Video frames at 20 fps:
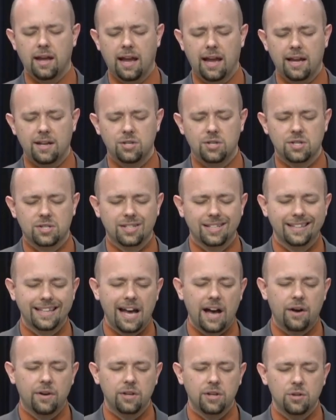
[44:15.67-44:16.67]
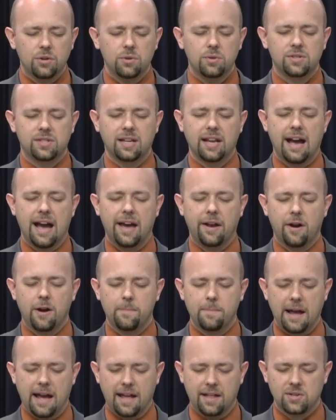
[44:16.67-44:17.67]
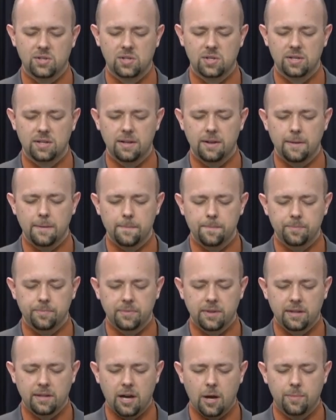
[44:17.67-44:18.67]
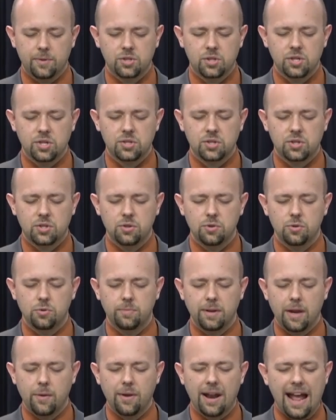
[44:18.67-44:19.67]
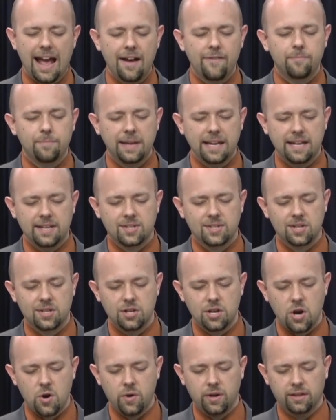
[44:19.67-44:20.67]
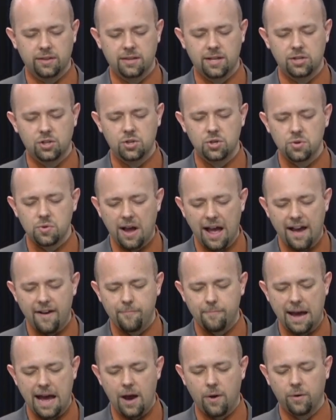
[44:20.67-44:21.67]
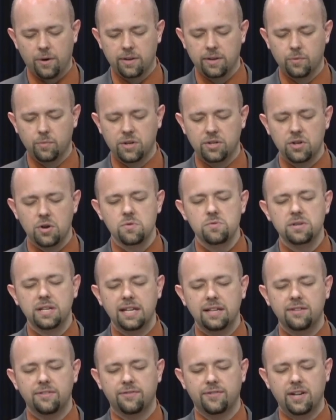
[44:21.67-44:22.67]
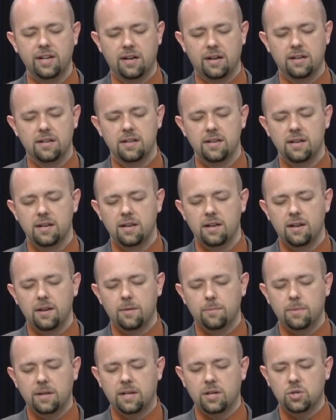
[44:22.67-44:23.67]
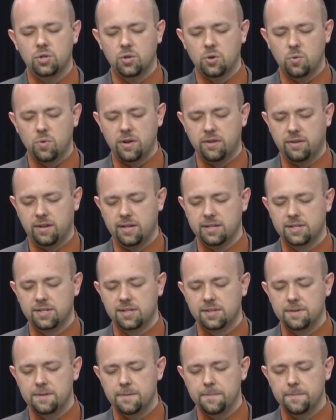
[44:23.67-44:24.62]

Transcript: and just allow you to guide our paths. Help us just to be able to have peace in knowing that you have power and that we don't need to fear because you're with us.